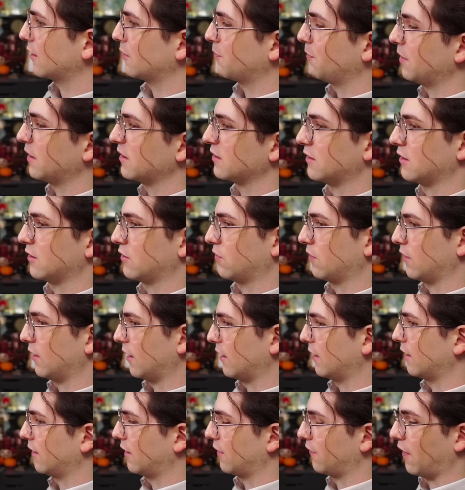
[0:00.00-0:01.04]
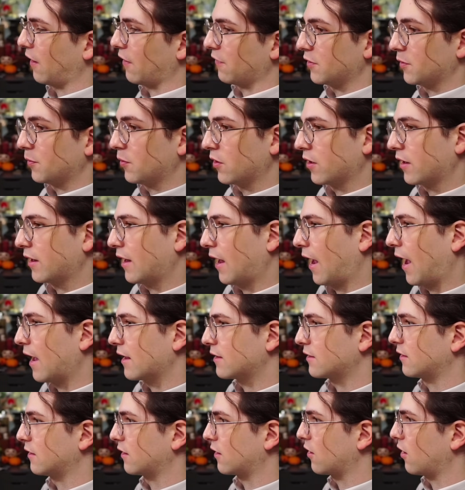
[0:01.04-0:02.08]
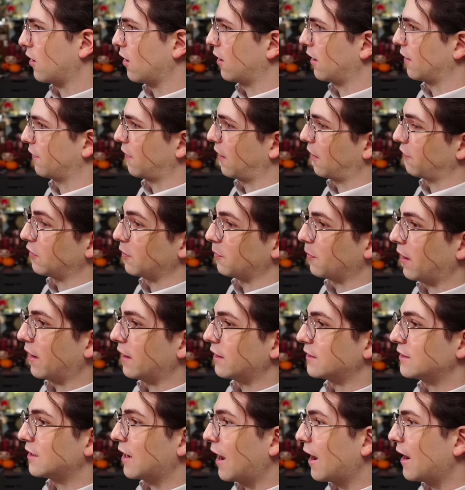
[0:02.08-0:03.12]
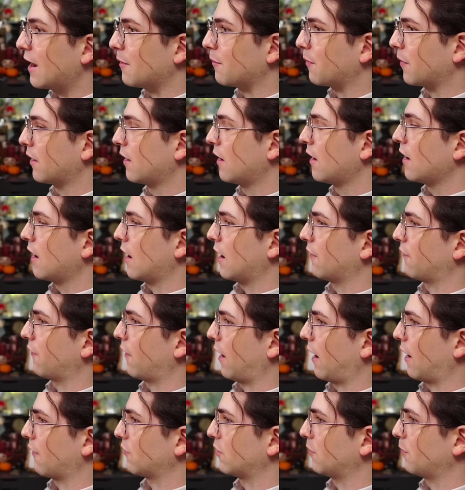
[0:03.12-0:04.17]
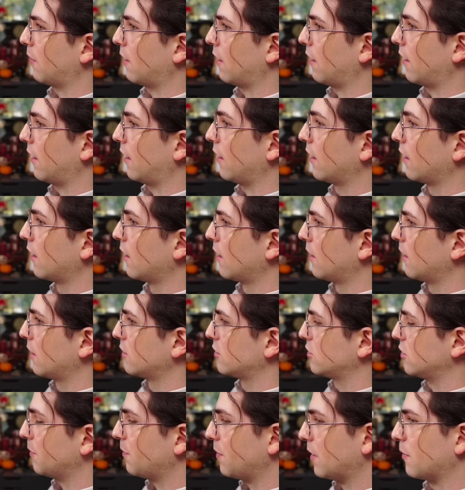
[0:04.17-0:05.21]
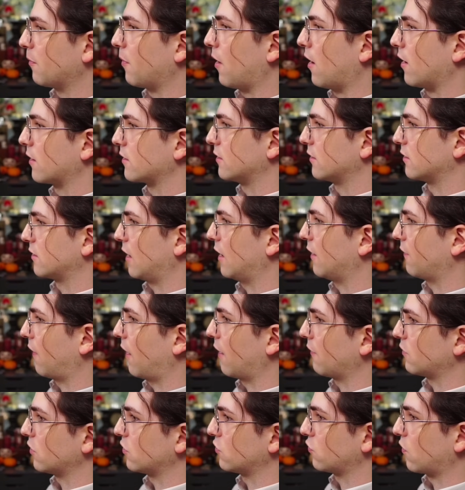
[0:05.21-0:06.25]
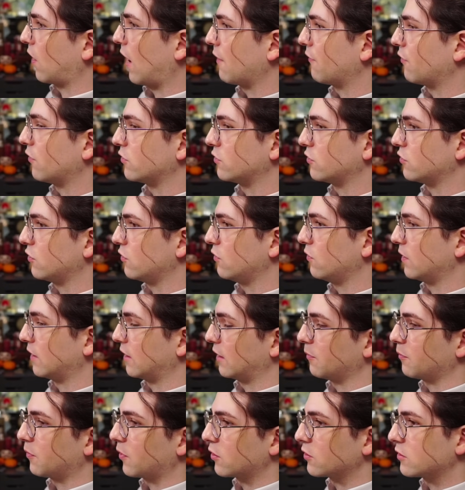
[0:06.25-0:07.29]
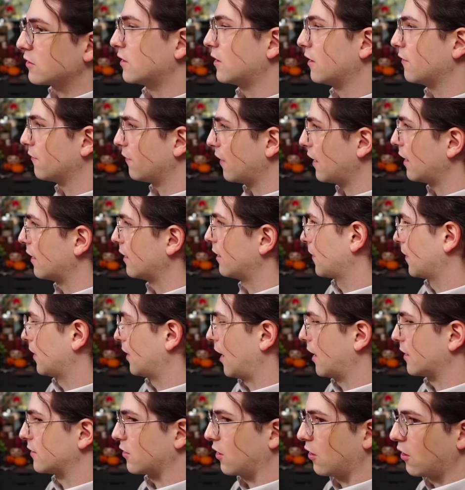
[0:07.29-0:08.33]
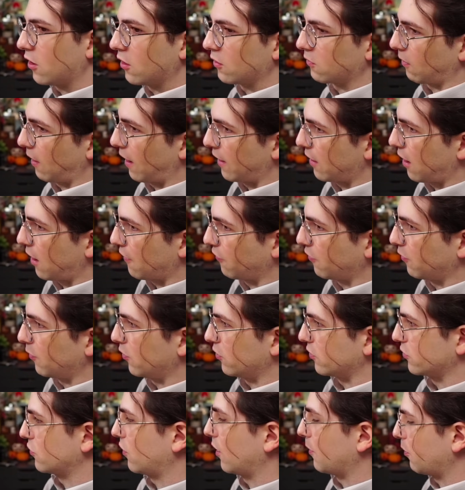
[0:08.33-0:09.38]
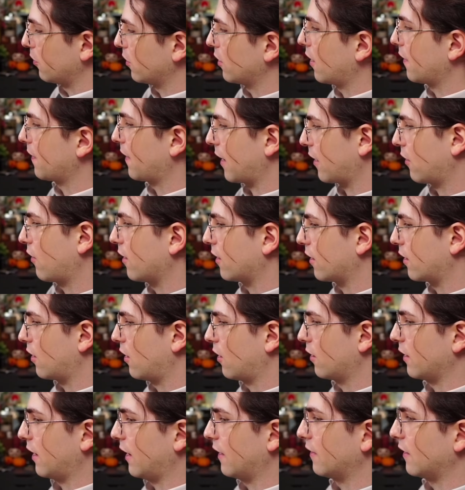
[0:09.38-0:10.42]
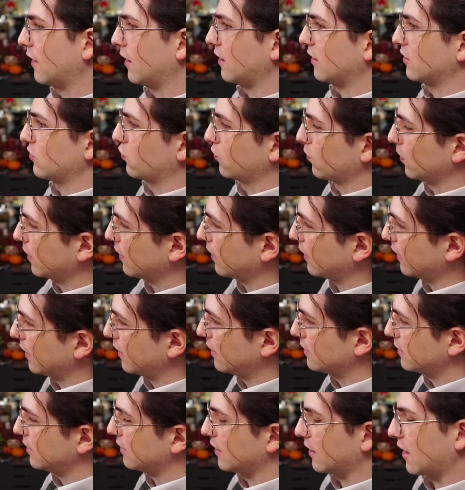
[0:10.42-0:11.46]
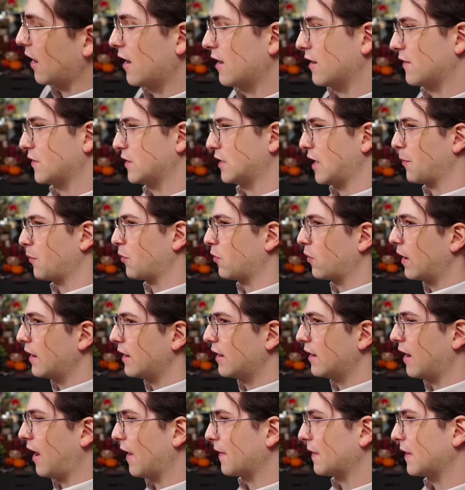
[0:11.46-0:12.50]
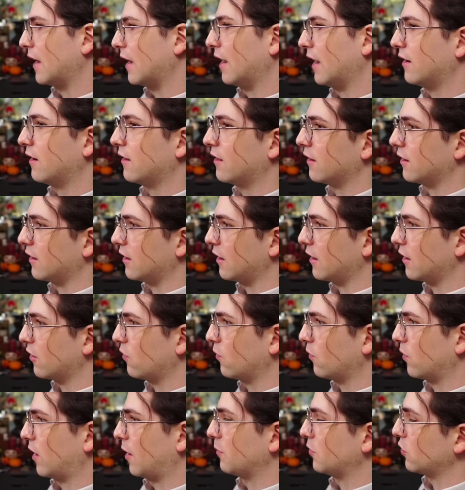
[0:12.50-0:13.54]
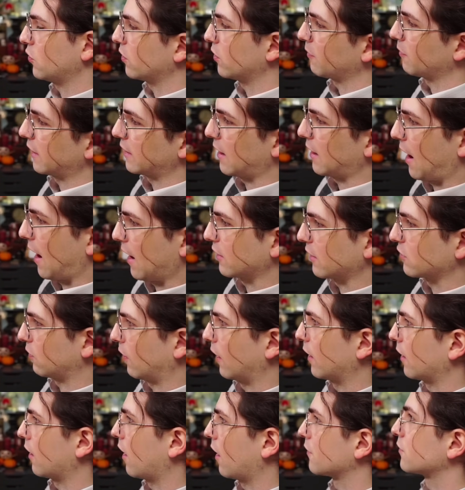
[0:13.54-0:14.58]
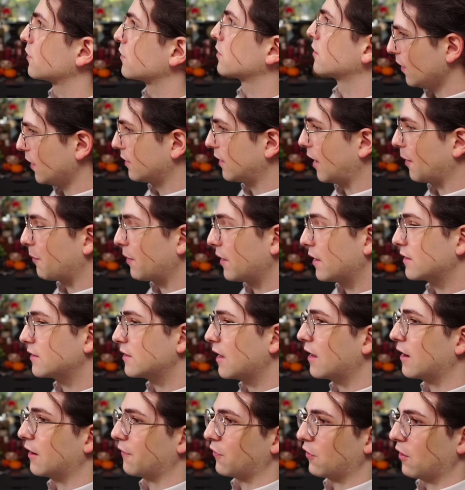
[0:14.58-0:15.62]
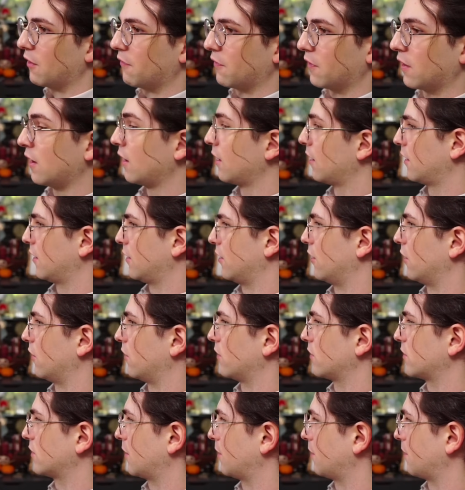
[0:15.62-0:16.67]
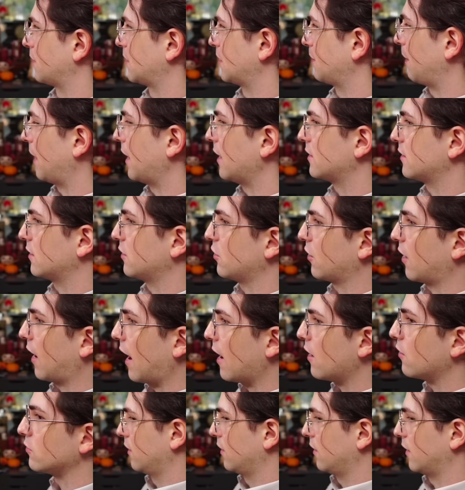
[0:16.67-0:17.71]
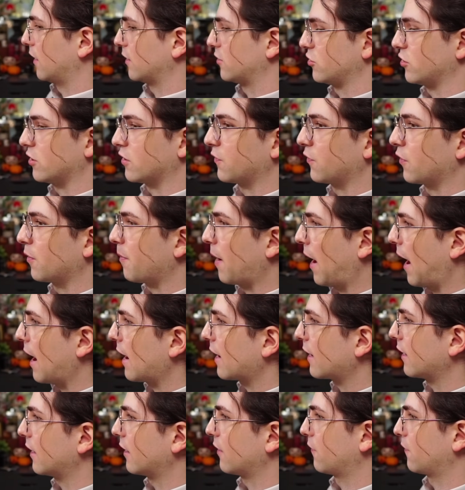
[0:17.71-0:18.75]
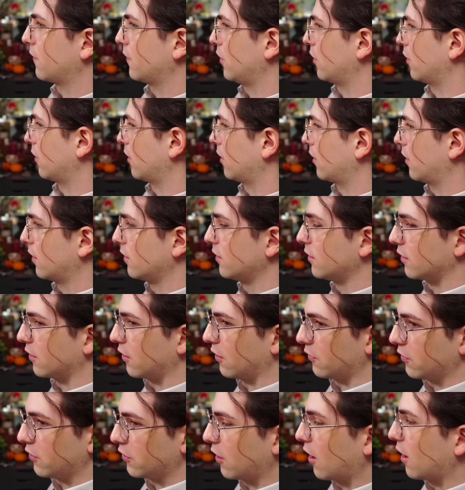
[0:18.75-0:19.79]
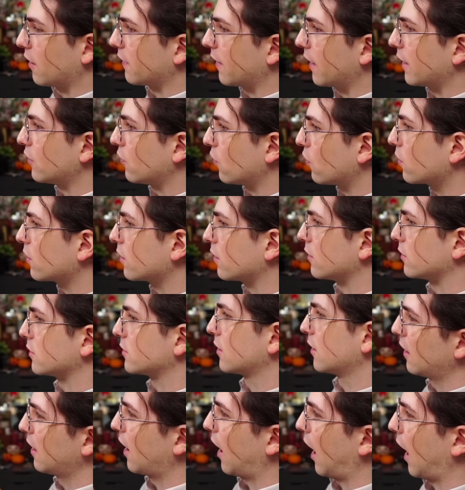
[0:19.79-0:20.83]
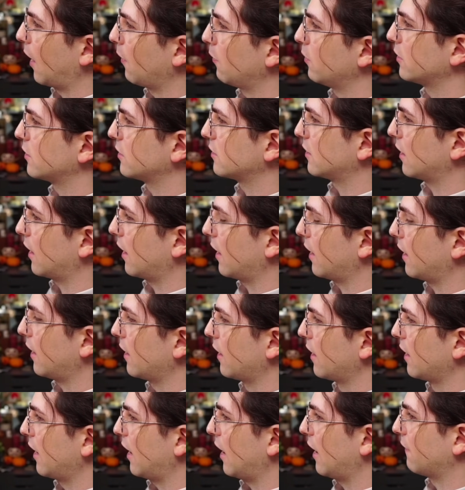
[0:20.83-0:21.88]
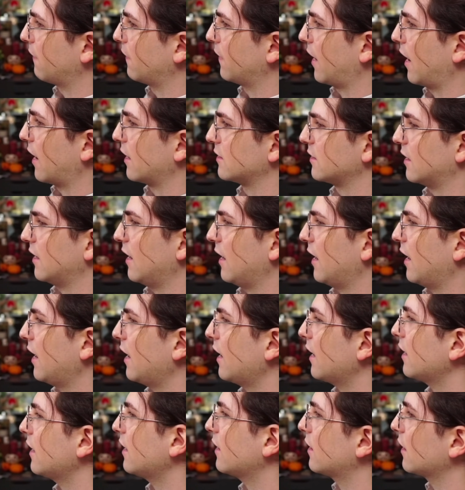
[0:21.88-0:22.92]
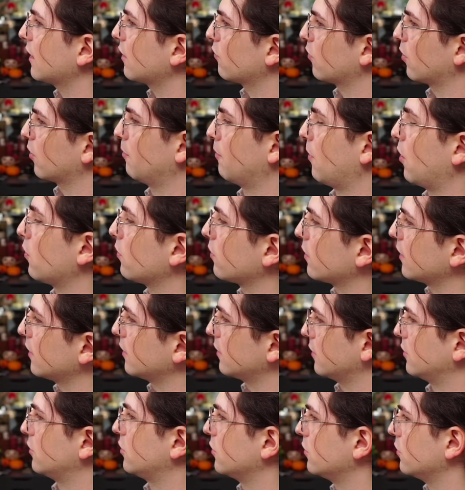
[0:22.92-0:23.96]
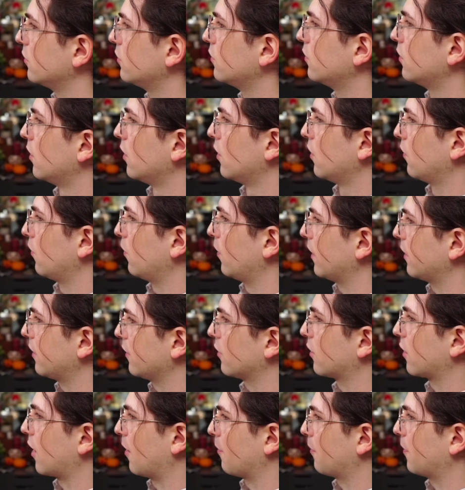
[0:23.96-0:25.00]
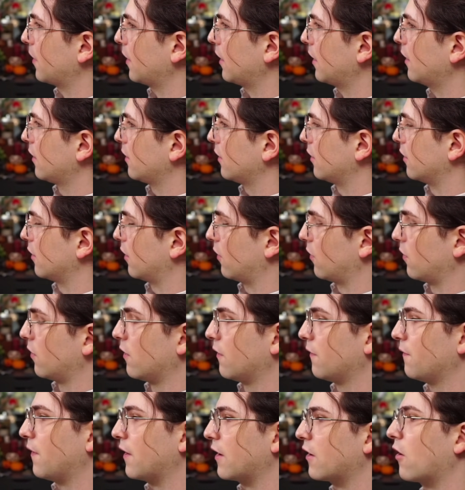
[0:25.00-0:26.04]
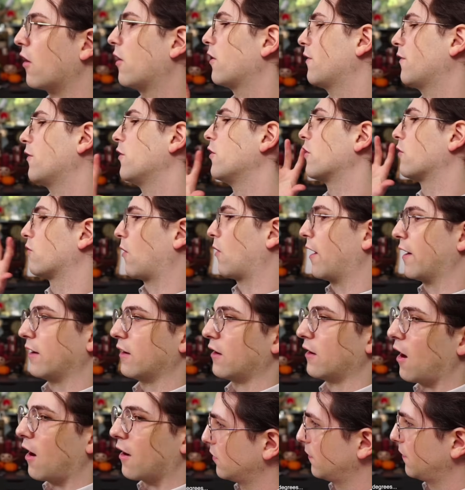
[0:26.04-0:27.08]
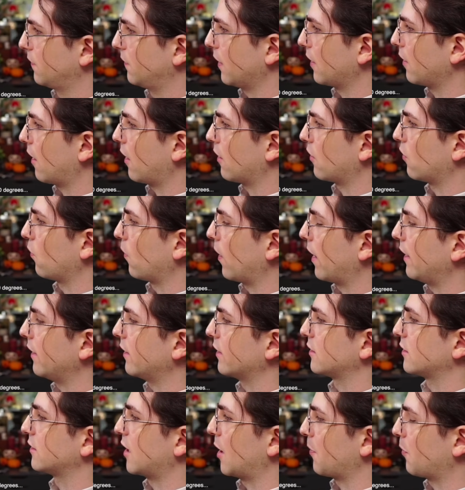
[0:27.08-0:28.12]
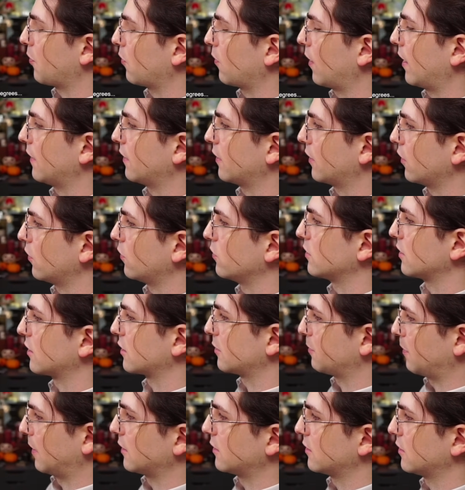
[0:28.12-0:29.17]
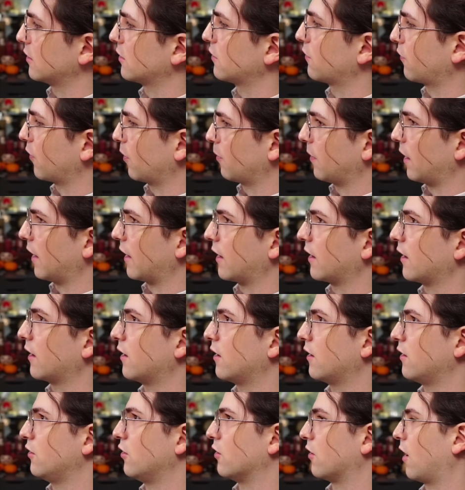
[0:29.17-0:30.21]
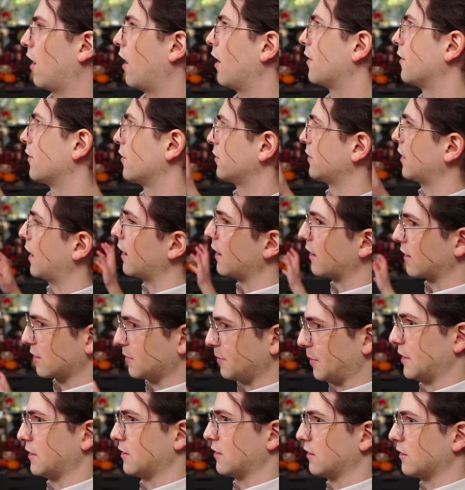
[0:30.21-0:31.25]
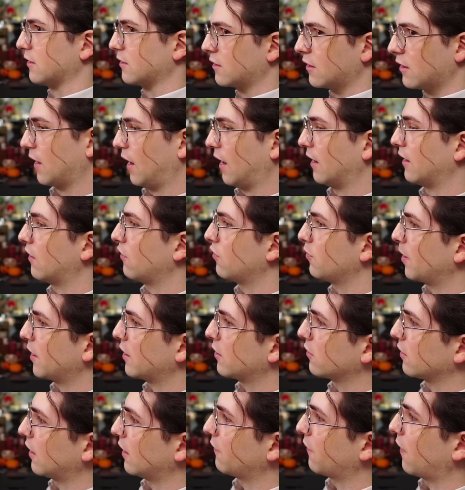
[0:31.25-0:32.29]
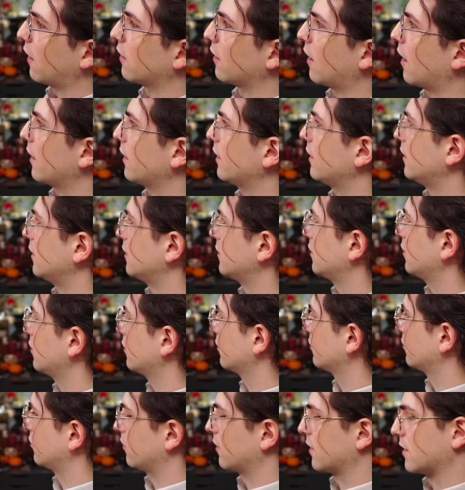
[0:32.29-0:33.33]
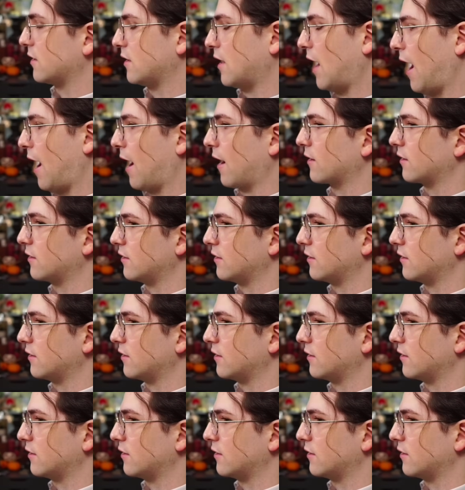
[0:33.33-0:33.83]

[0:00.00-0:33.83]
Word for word: business related, if I have to put gas in the car, if I have to buy tape, if I have to buy shipping boxes, if I have to travel to an in-person event, that's all write-offable. So I put it on that credit card, and then it's really easy to kind of separate it at the end of the year when I'm doing my tax write-offs. That being said, if you have, you know, some space in your house that's just for packing your, you know, your online orders, I would say if it has anything remotely to do with your company, you know, figure out if you can write it off. Figure out a way to separate those expenses from, like, your other day expenses. And that will make your life a lot easier during tax